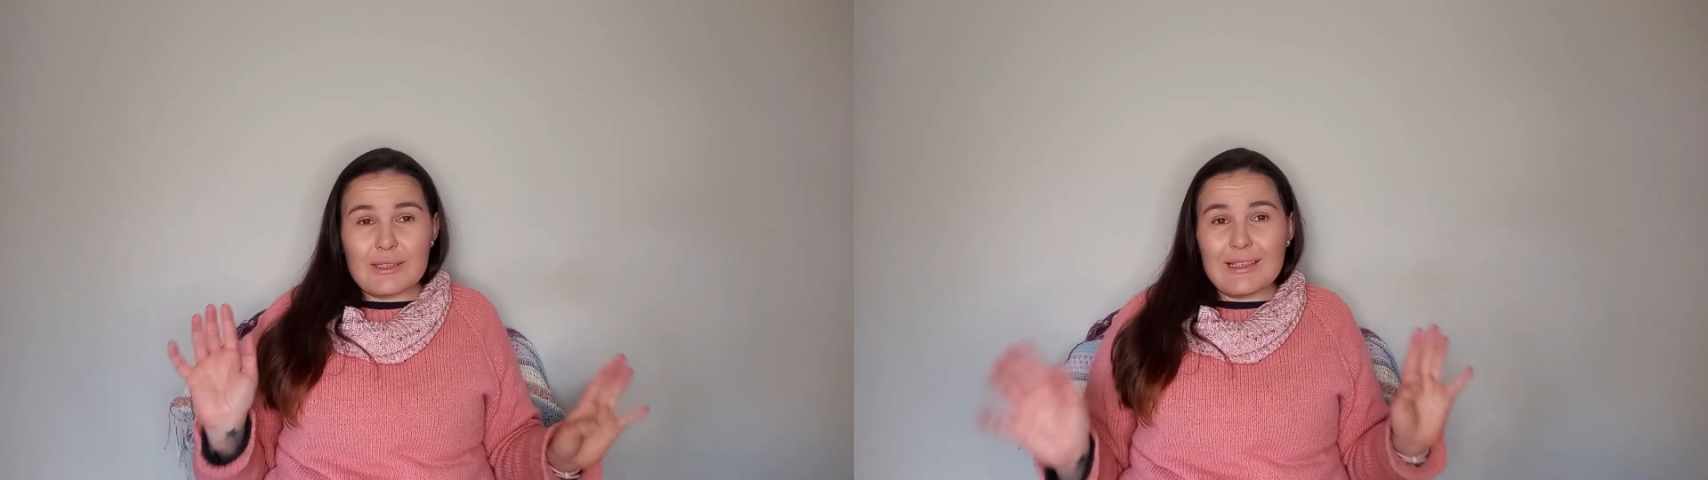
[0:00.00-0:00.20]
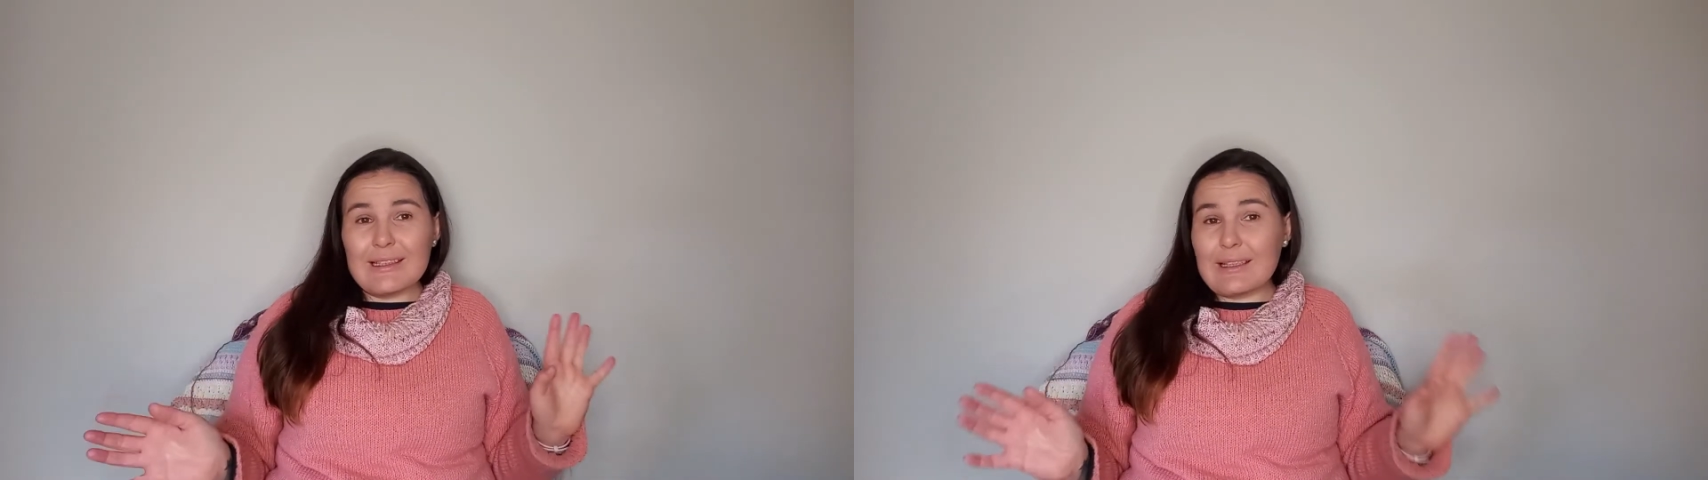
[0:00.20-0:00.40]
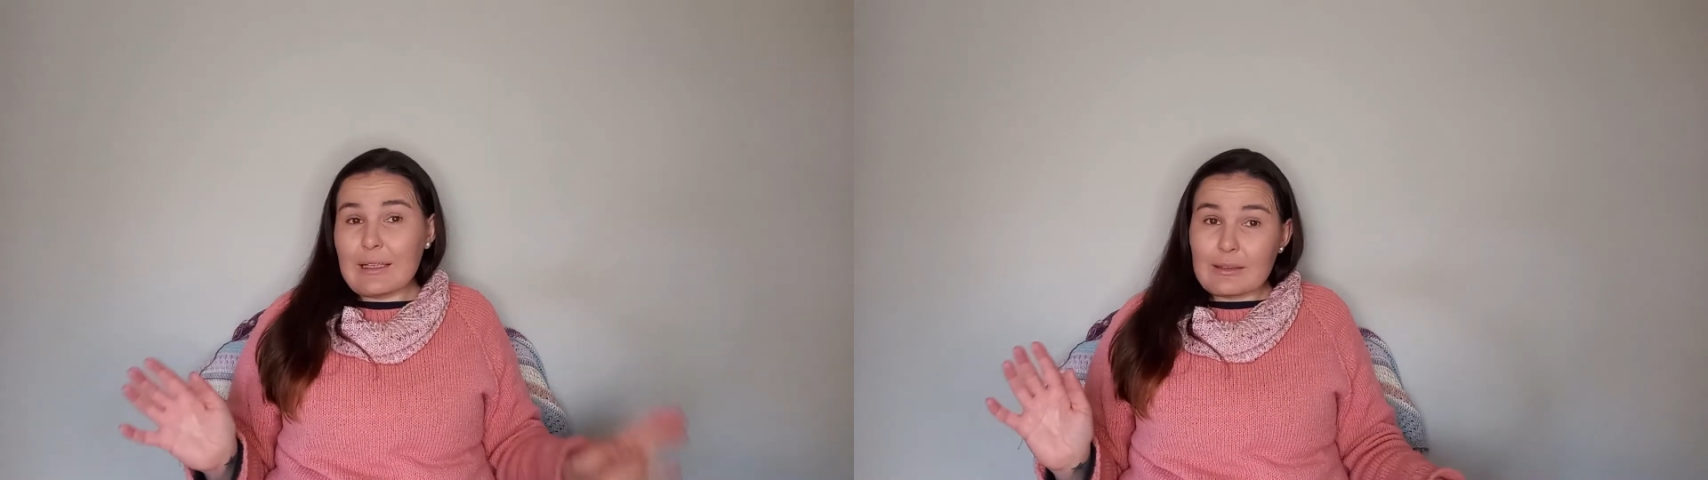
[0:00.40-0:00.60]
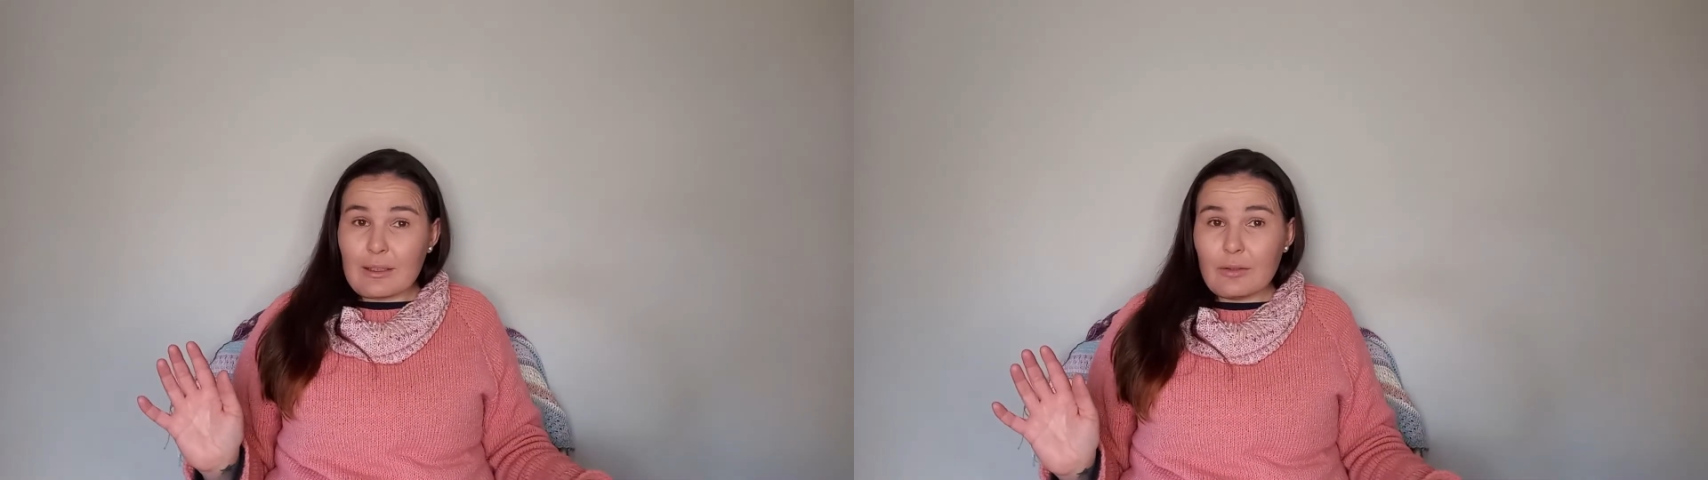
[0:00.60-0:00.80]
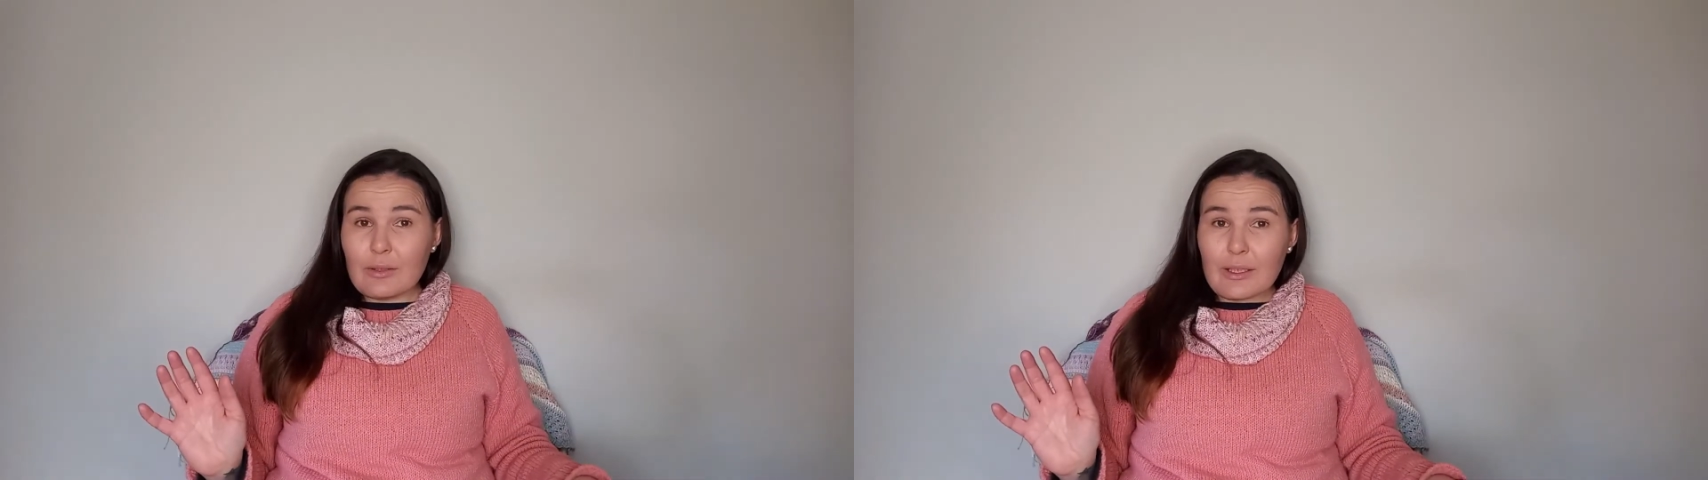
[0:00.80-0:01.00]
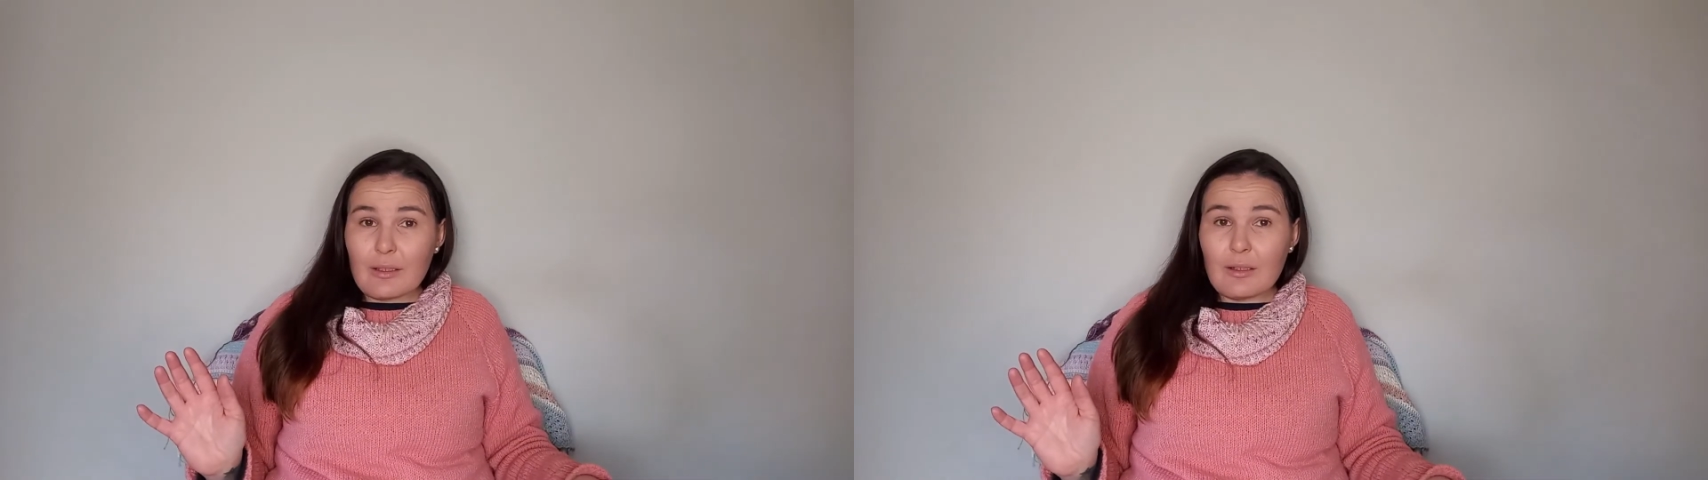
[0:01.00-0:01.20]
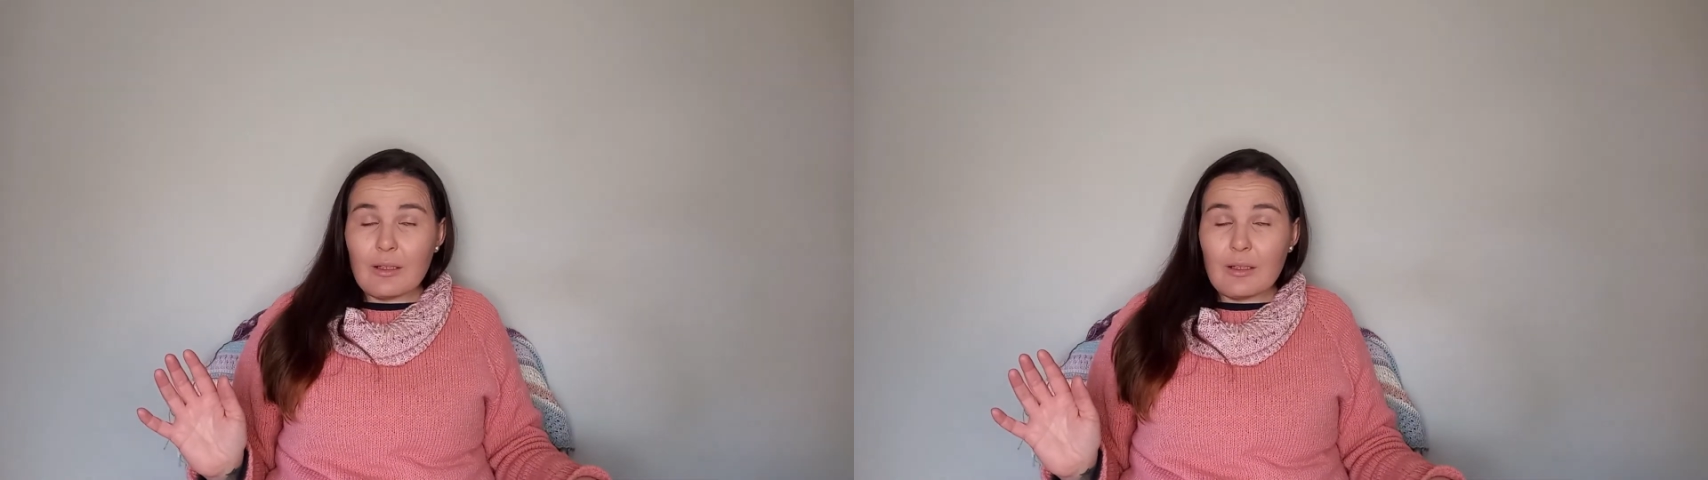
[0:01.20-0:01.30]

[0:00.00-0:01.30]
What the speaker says: tic-tac-toe cowl.